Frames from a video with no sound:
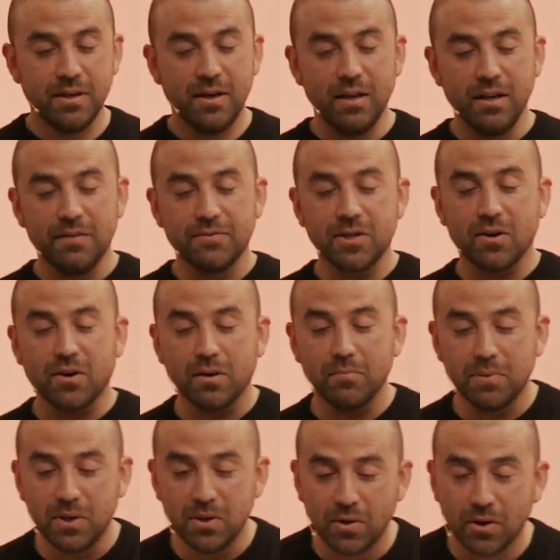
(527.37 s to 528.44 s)
It lives on our
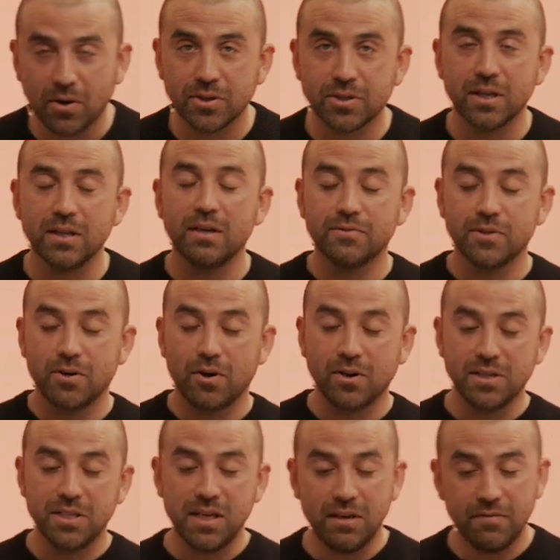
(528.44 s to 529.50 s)
computers. It lives on our
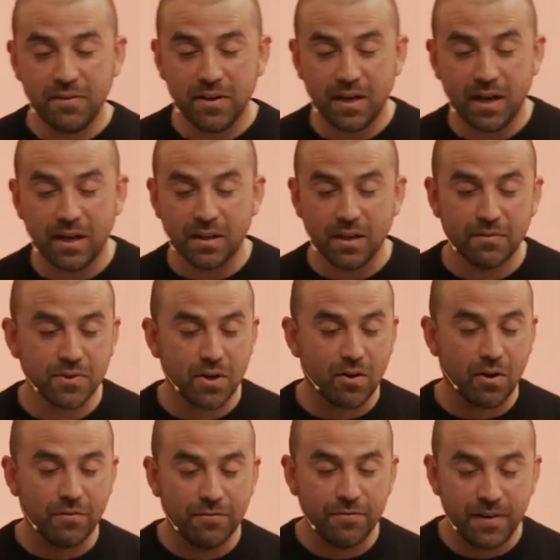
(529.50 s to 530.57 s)
TV. It lives on our
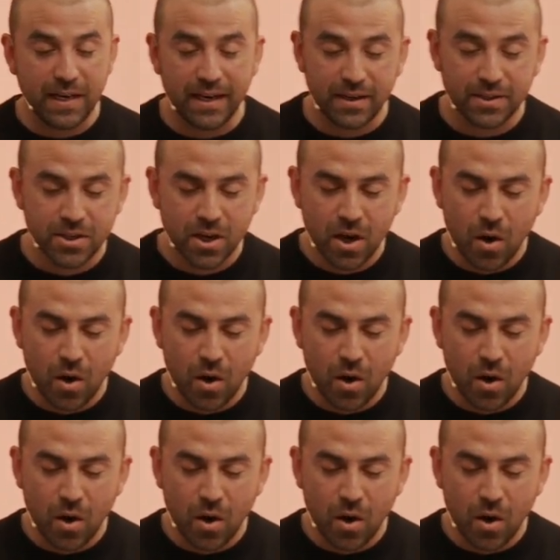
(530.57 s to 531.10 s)
feeds.